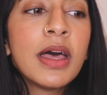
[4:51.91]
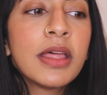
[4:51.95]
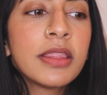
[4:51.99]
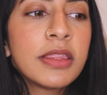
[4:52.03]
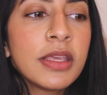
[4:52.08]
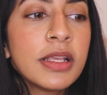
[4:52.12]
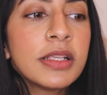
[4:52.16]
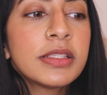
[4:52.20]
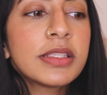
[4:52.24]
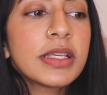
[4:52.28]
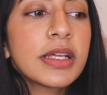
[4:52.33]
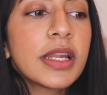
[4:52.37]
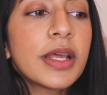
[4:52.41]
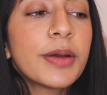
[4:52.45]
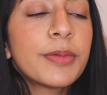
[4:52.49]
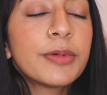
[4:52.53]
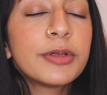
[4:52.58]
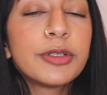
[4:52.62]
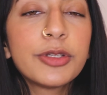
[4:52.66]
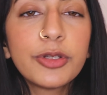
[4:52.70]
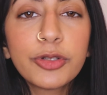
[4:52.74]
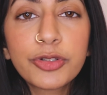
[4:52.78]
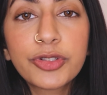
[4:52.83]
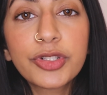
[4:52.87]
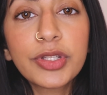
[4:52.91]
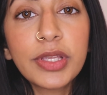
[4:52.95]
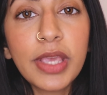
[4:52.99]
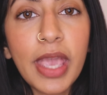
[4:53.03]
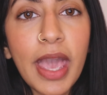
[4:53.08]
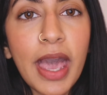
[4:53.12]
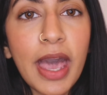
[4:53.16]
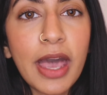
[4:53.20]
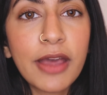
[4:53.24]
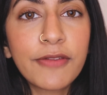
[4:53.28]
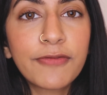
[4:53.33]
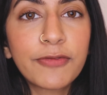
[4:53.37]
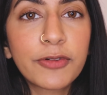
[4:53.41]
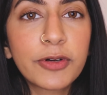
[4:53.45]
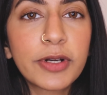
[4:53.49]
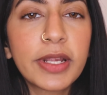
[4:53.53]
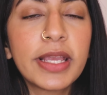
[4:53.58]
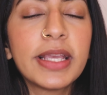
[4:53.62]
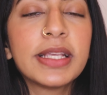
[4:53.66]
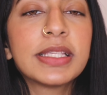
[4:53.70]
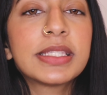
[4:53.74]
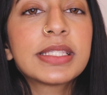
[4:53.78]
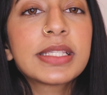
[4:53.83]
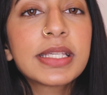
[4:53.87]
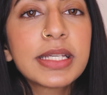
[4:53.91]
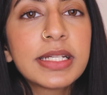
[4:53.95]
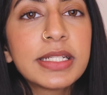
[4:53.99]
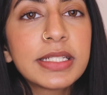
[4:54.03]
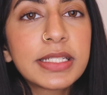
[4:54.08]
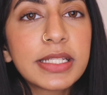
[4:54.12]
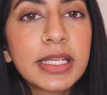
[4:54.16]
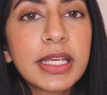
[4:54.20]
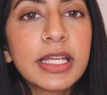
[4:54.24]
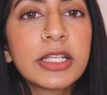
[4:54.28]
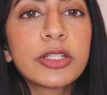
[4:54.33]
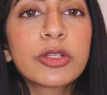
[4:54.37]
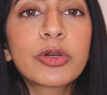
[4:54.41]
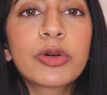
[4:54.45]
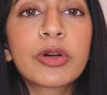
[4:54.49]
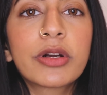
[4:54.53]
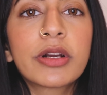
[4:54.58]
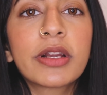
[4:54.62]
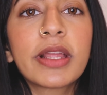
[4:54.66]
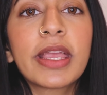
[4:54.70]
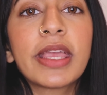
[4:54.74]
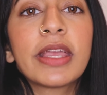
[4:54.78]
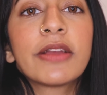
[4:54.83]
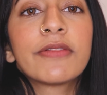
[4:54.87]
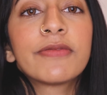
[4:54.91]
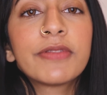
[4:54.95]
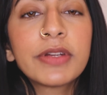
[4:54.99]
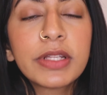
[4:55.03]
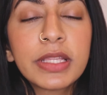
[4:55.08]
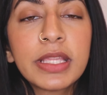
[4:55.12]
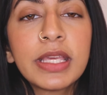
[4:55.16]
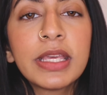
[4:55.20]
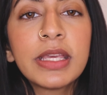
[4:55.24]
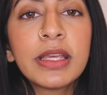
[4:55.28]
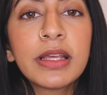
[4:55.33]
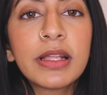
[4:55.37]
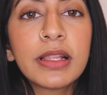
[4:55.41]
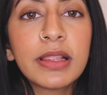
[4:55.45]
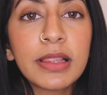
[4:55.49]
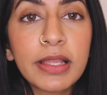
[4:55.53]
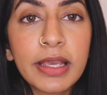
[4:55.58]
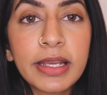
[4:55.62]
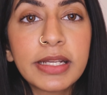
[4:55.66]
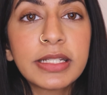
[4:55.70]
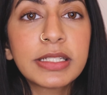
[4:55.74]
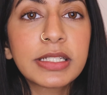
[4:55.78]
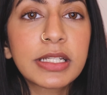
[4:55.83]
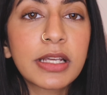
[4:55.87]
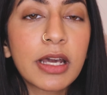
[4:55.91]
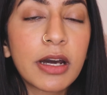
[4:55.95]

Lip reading: things that I would usually add for a skin tint or a really light